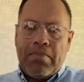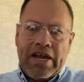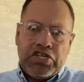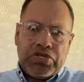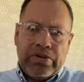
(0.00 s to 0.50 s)

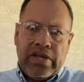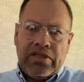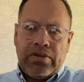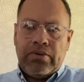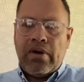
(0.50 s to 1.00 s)
my journey
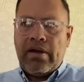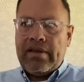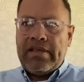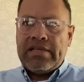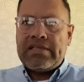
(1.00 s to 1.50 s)
through all
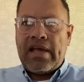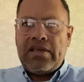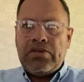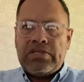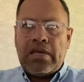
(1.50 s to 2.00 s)
of this, I
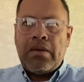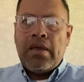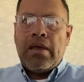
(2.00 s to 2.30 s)
use a,